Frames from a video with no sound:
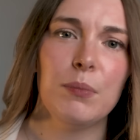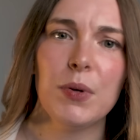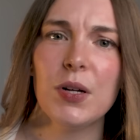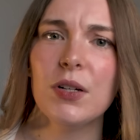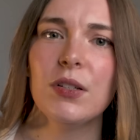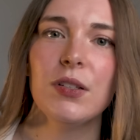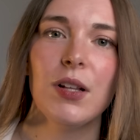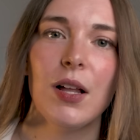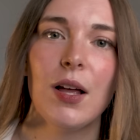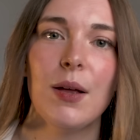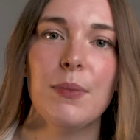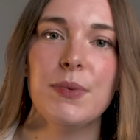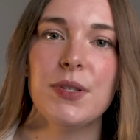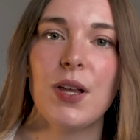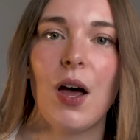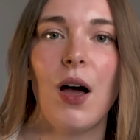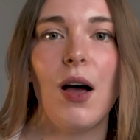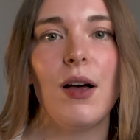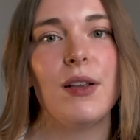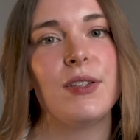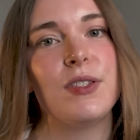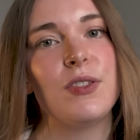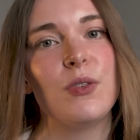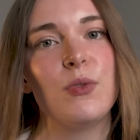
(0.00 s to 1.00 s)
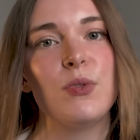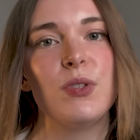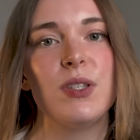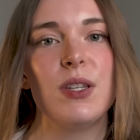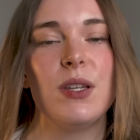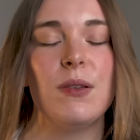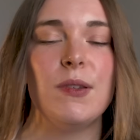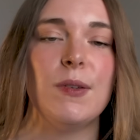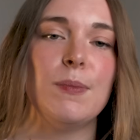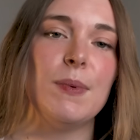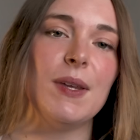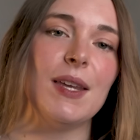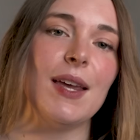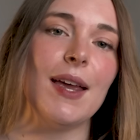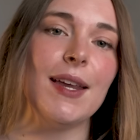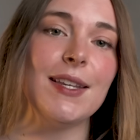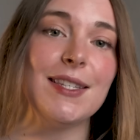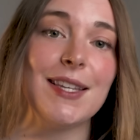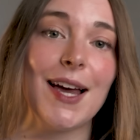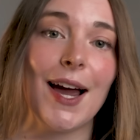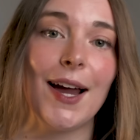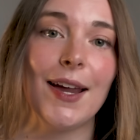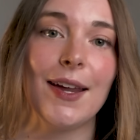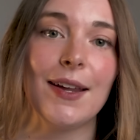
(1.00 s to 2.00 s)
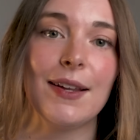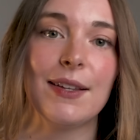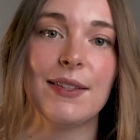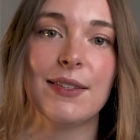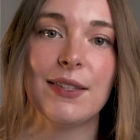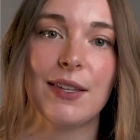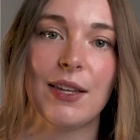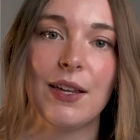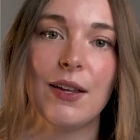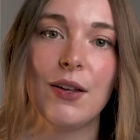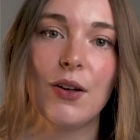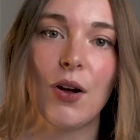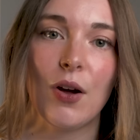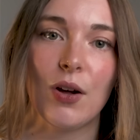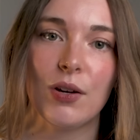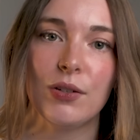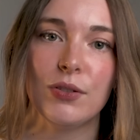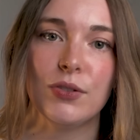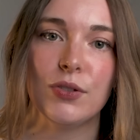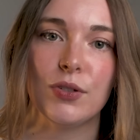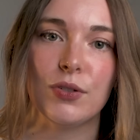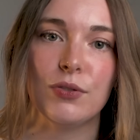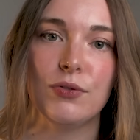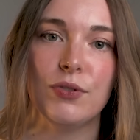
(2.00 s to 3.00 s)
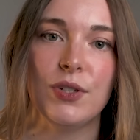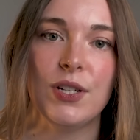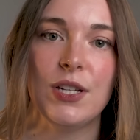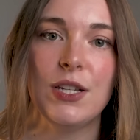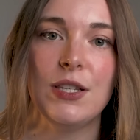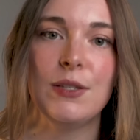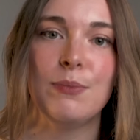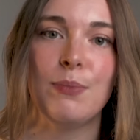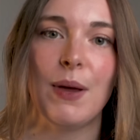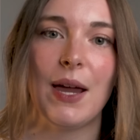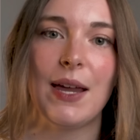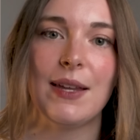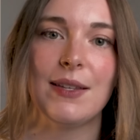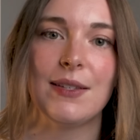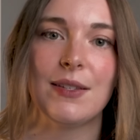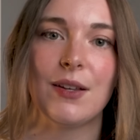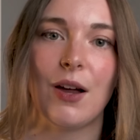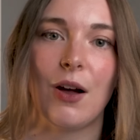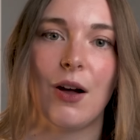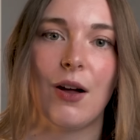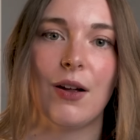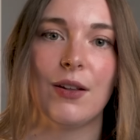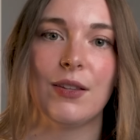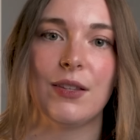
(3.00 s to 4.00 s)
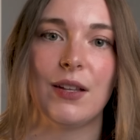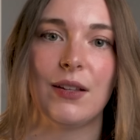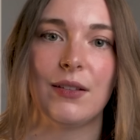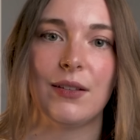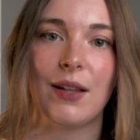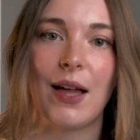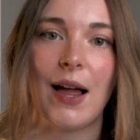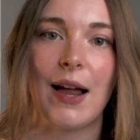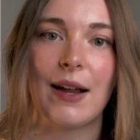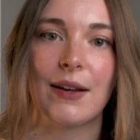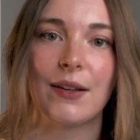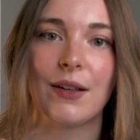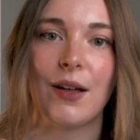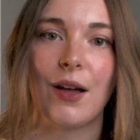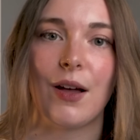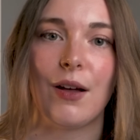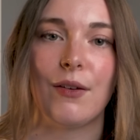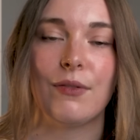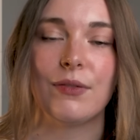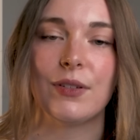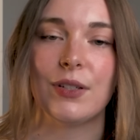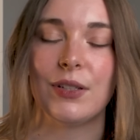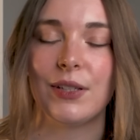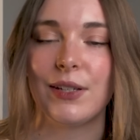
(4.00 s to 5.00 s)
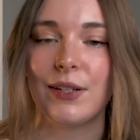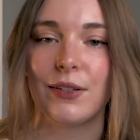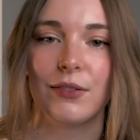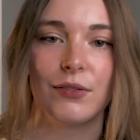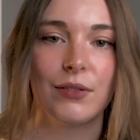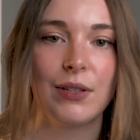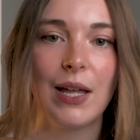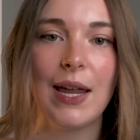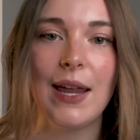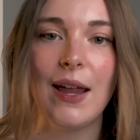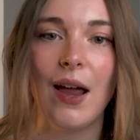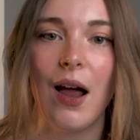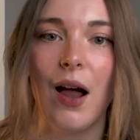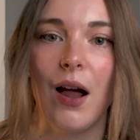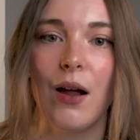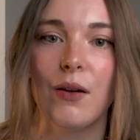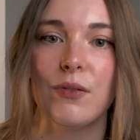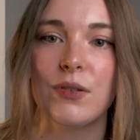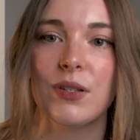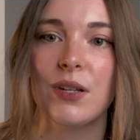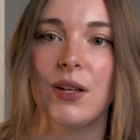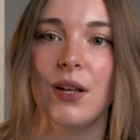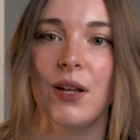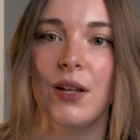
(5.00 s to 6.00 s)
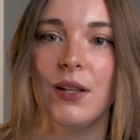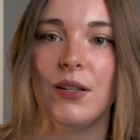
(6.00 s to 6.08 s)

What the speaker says: Book clubs also seem to be a dying thing on Goodreads based on the lack of clear layout,